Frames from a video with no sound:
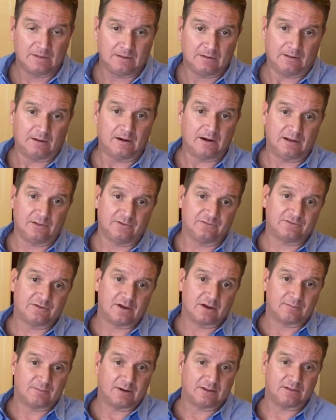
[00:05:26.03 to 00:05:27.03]
All right, let's
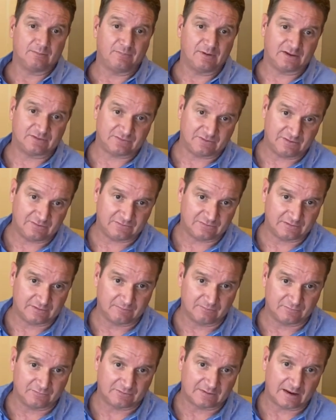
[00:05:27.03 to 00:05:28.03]
talk about the best
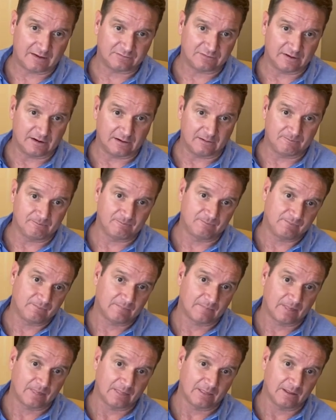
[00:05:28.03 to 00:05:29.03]
eSIMs out there.
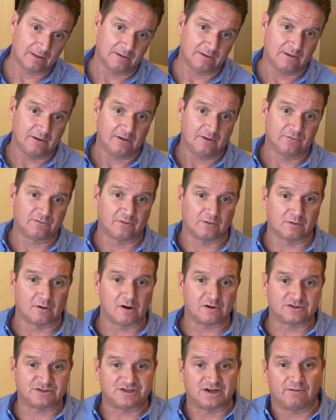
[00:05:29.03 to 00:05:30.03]
So there
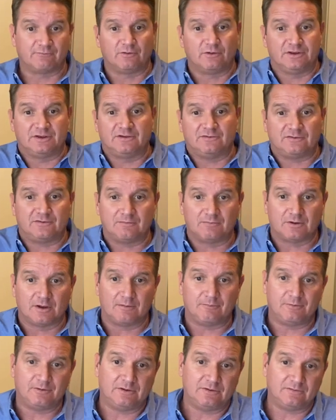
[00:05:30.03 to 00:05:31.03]
are several eSIM
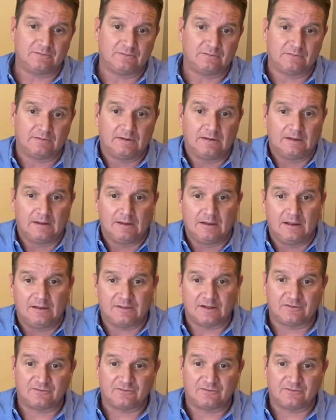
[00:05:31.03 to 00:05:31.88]
companies that